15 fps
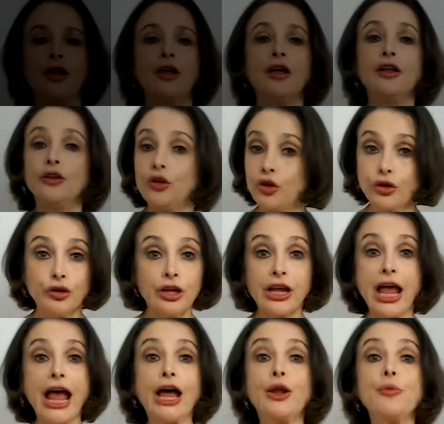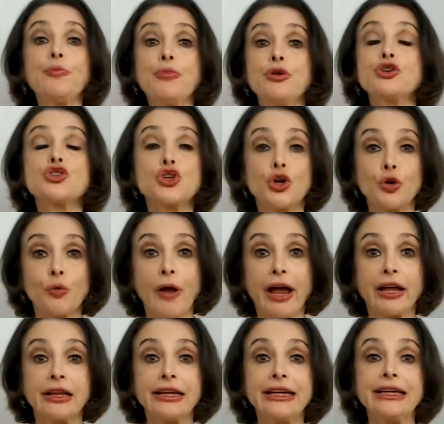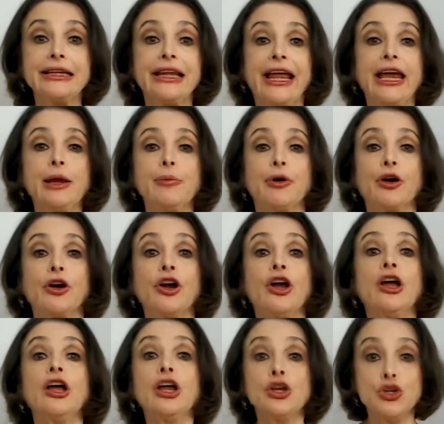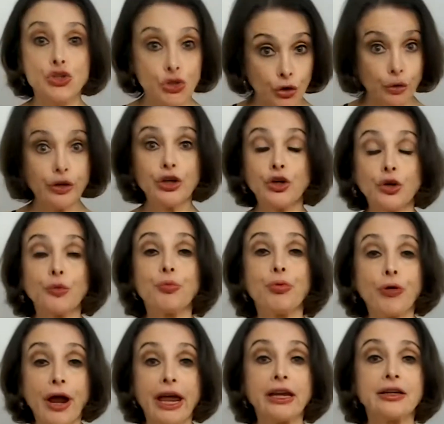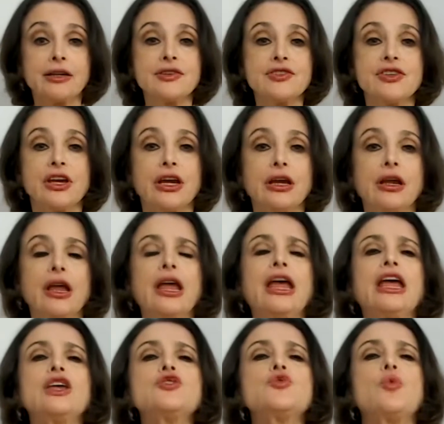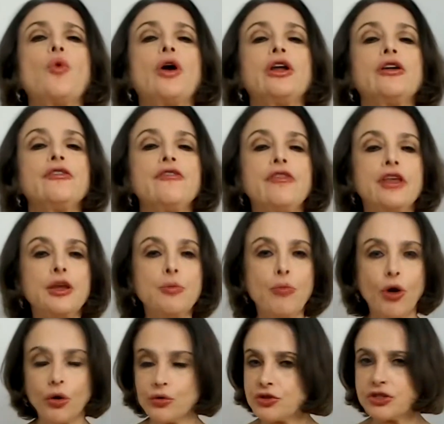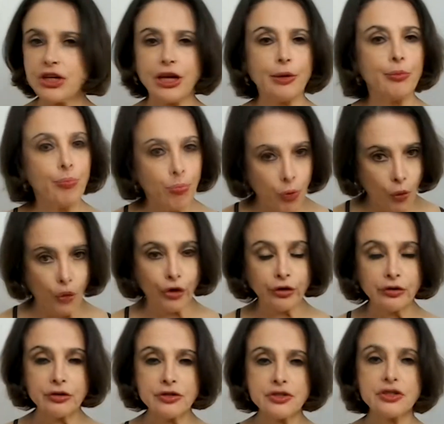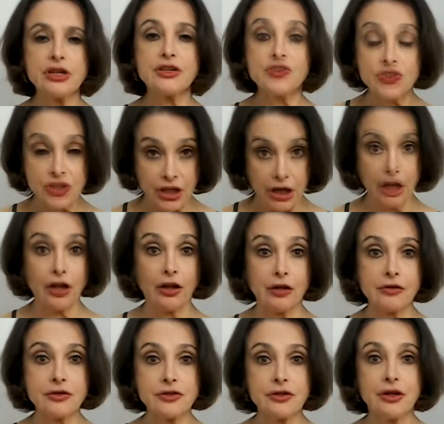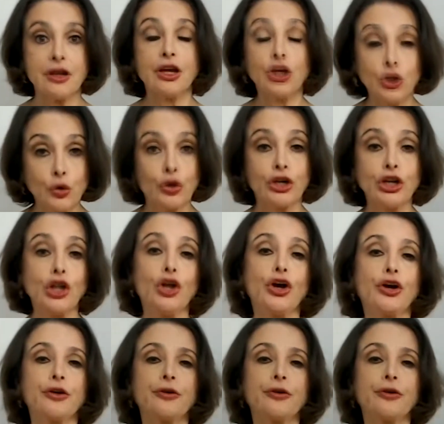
Learning how to push correctly in labor during your pregnancy is one of the most important skills you can learn.